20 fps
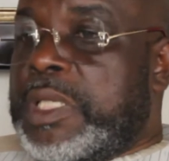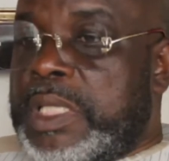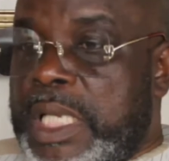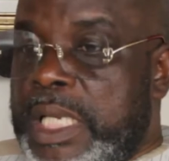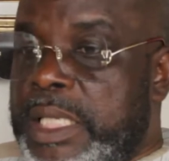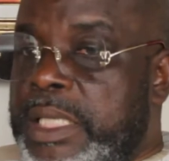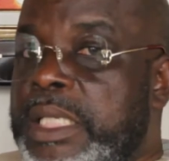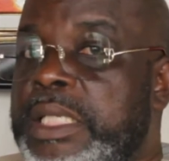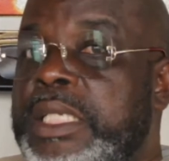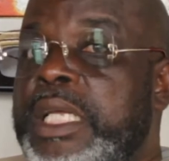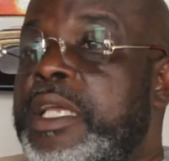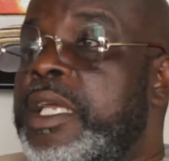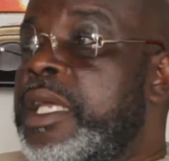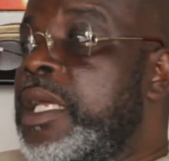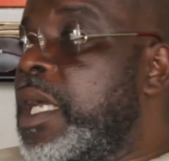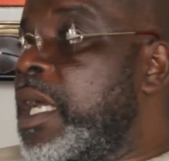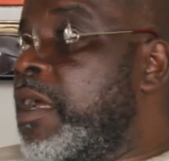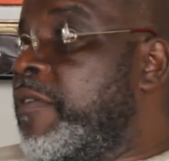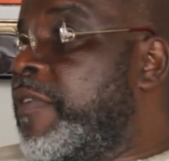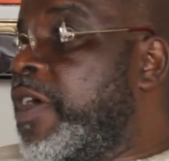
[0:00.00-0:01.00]
they did the
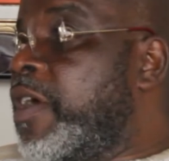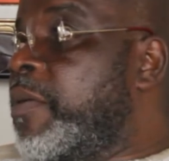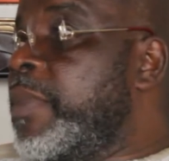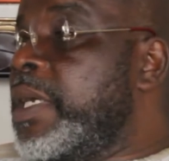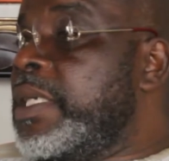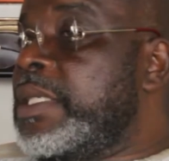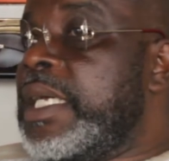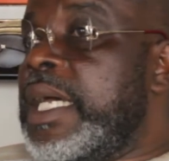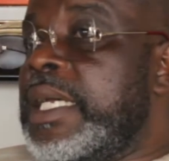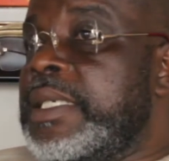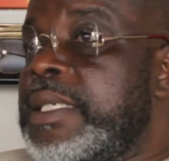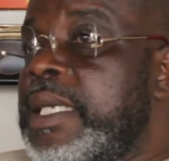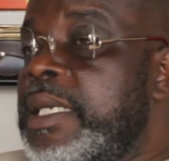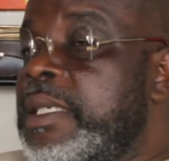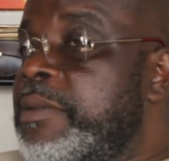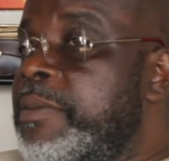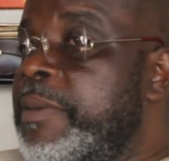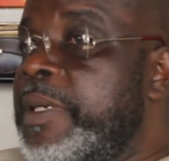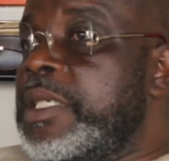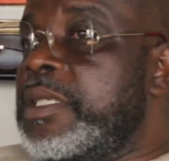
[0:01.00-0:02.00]
environmental
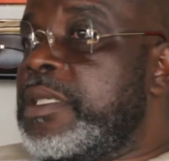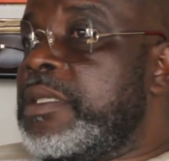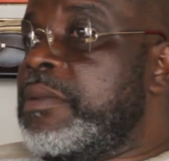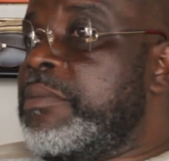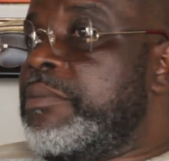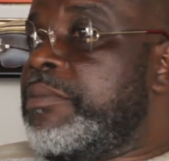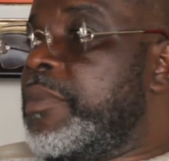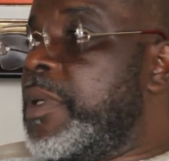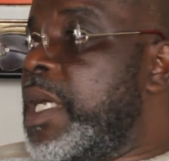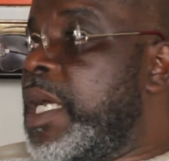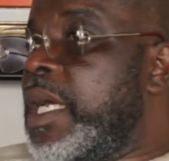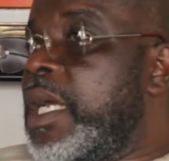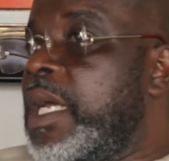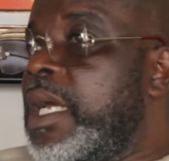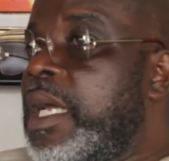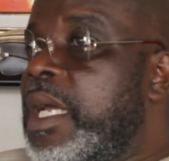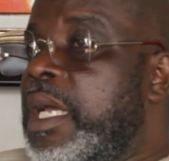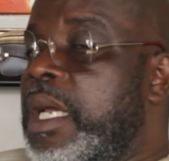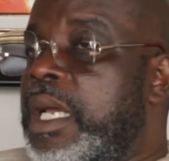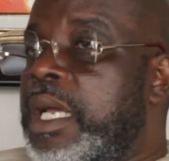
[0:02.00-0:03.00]
assessment uh,
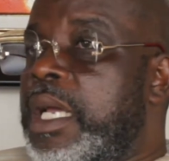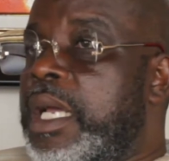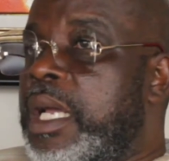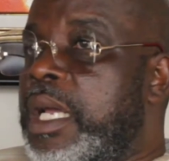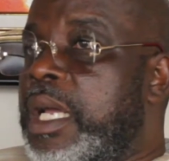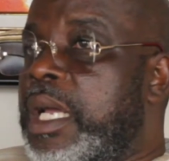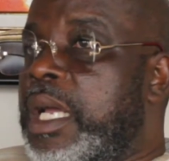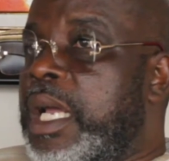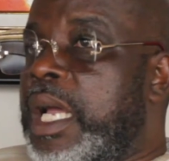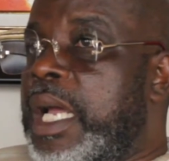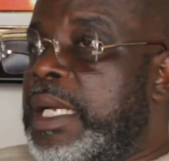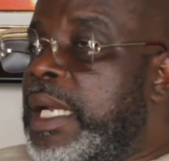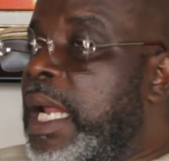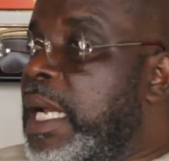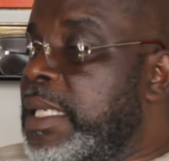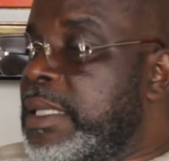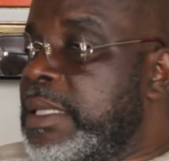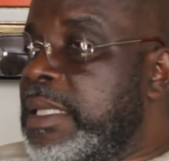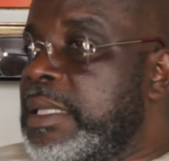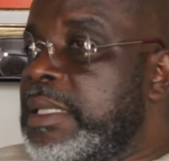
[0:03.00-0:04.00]
uh,
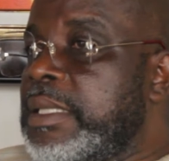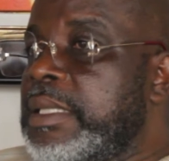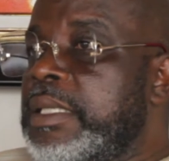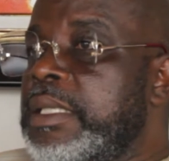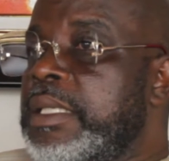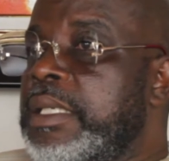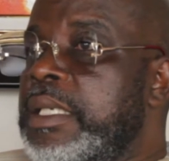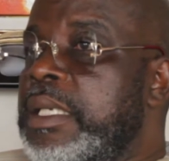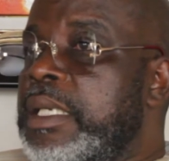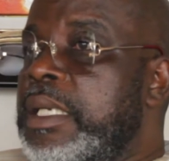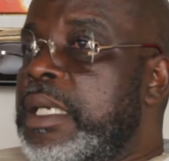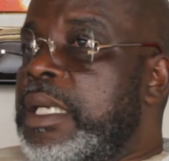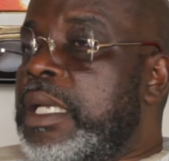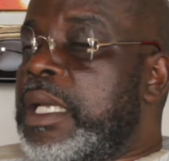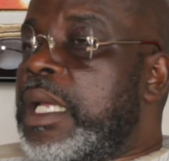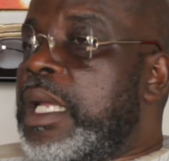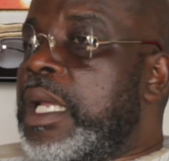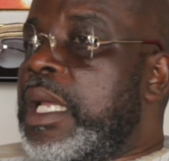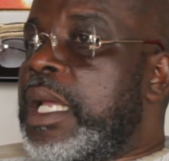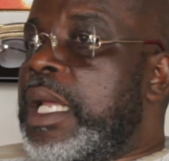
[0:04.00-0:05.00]
analysis,
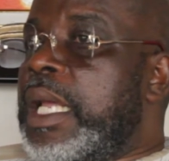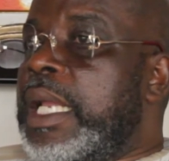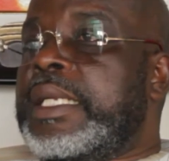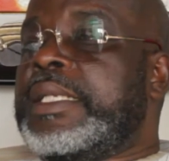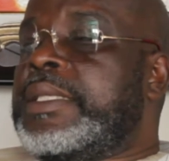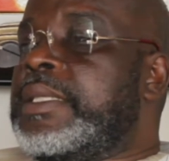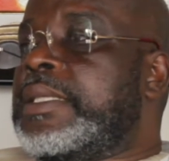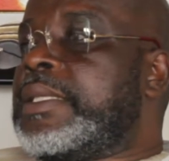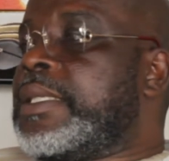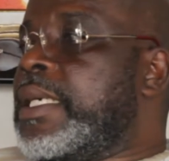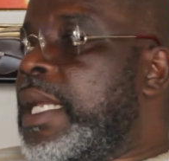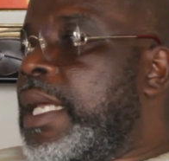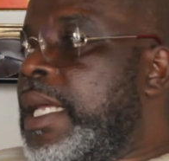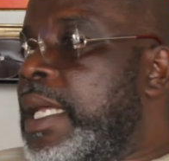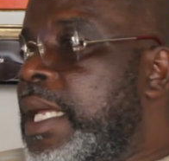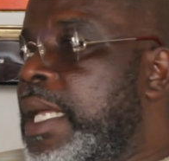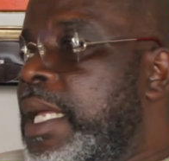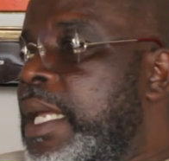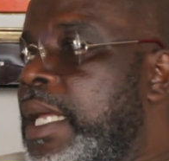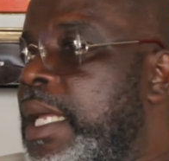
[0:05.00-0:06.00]
and it is
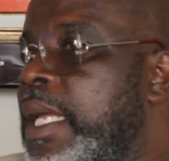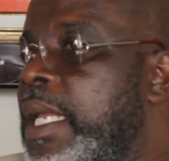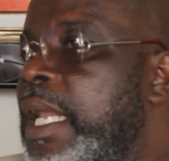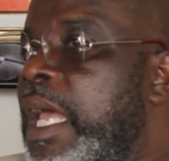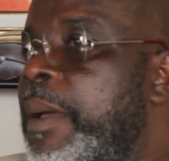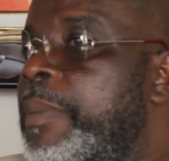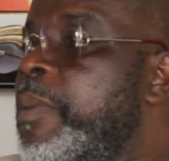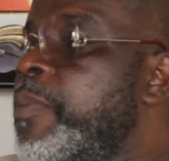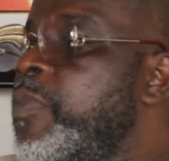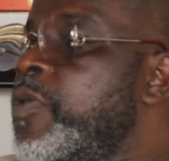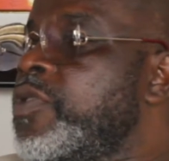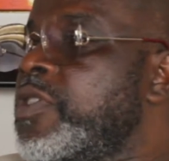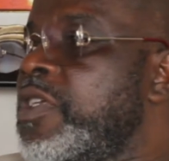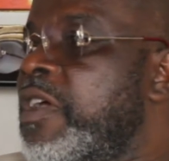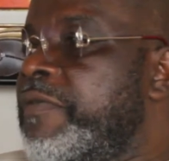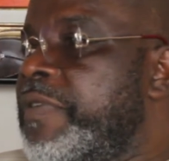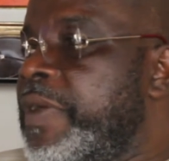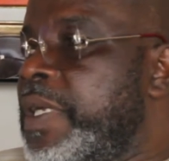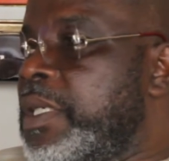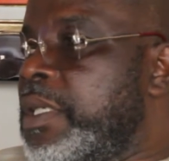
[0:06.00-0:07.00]
clear that people
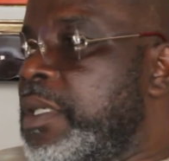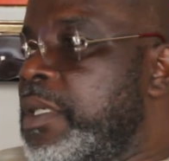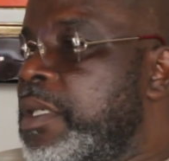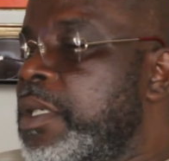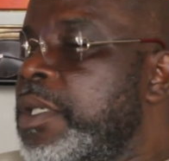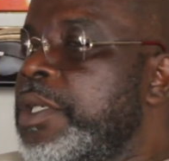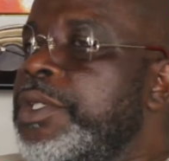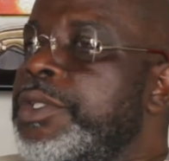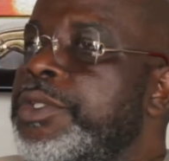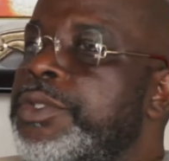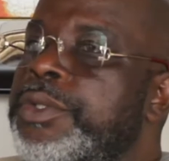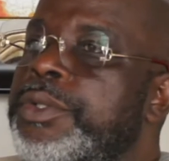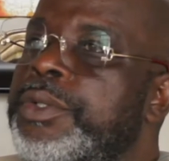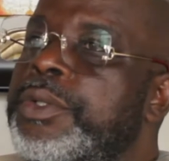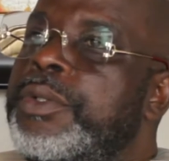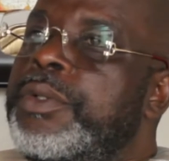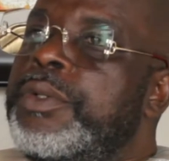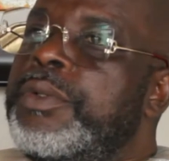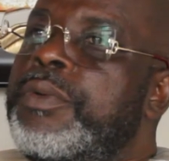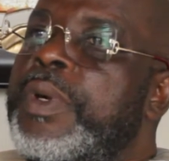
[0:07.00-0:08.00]
suffered.
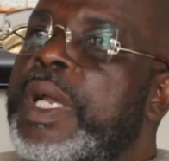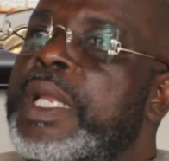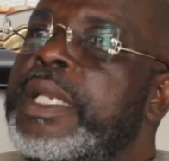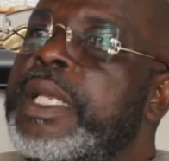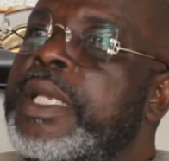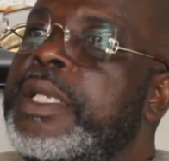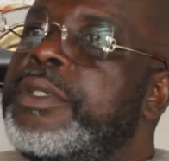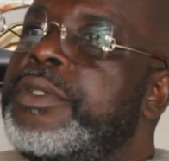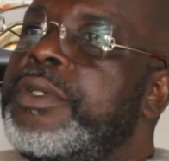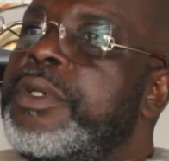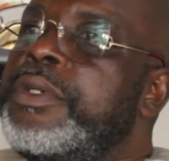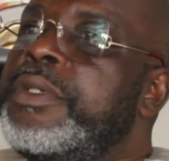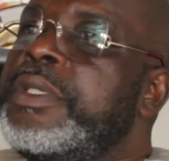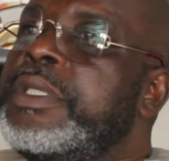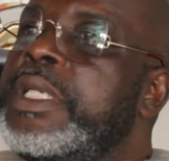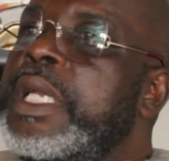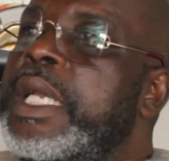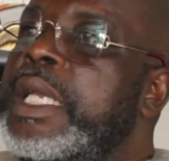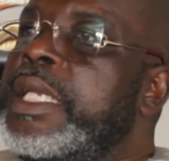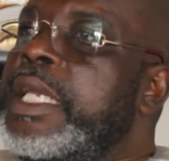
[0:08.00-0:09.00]
So when they
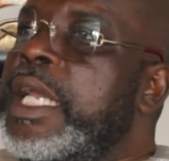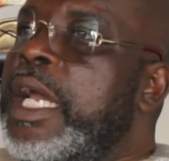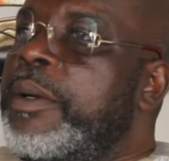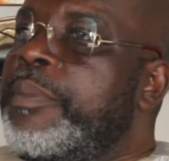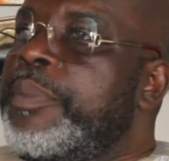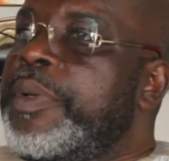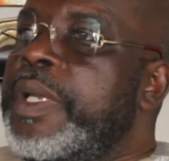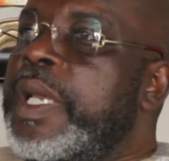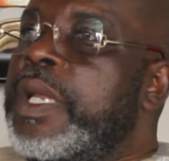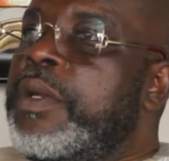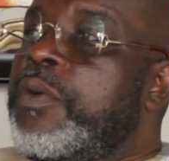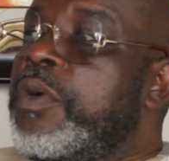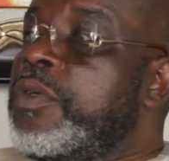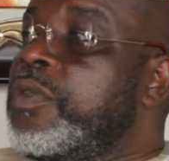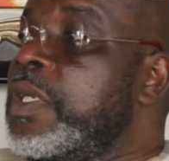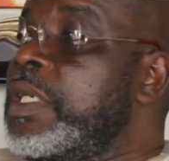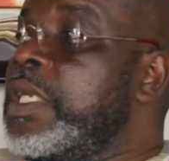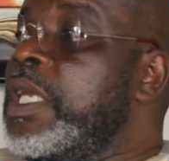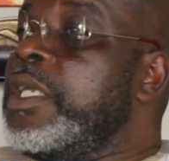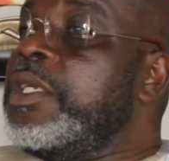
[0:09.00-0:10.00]
introduced the ERP and
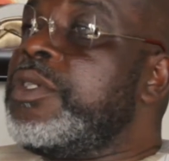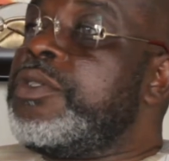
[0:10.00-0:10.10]
whatnot, they